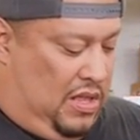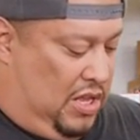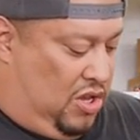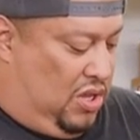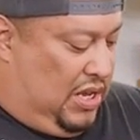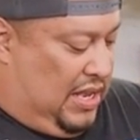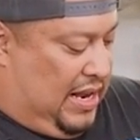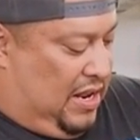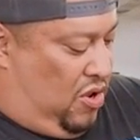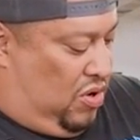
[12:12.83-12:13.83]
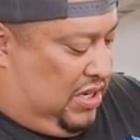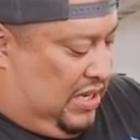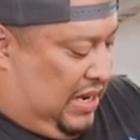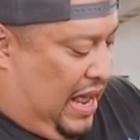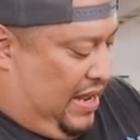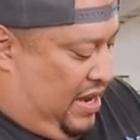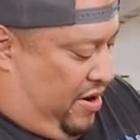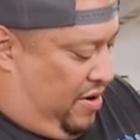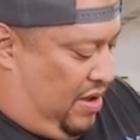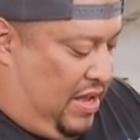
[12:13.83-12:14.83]
this, there's like a little slot
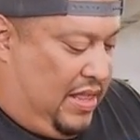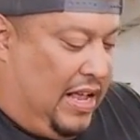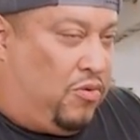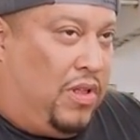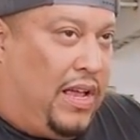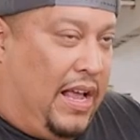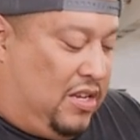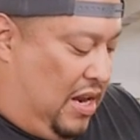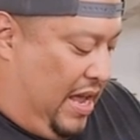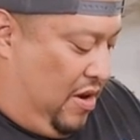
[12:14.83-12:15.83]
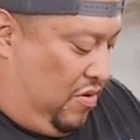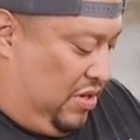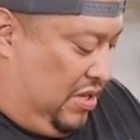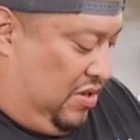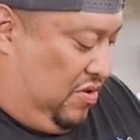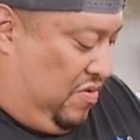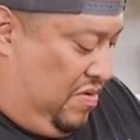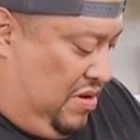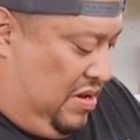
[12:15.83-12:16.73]
here, and that's where the Cad Cell eye goes into.